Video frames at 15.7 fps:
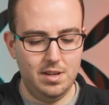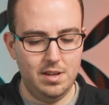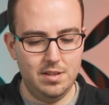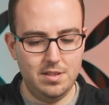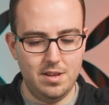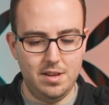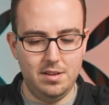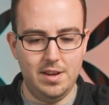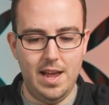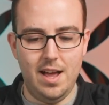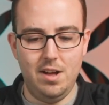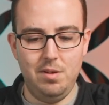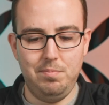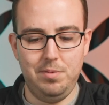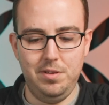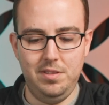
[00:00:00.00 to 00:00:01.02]
and then
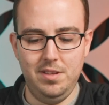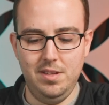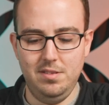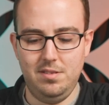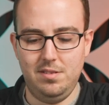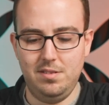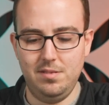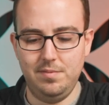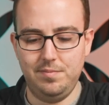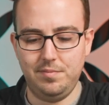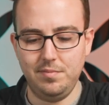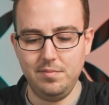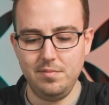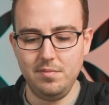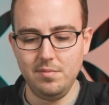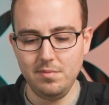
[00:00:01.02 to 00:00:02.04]
output this
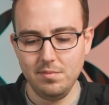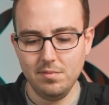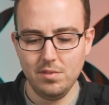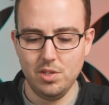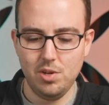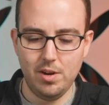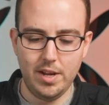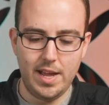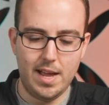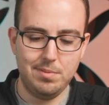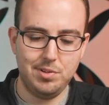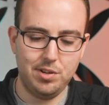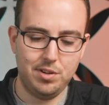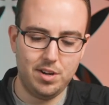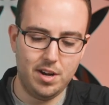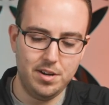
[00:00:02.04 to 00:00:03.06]
to our
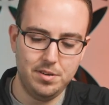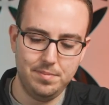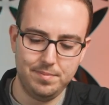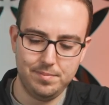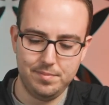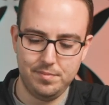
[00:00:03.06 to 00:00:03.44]
capture card.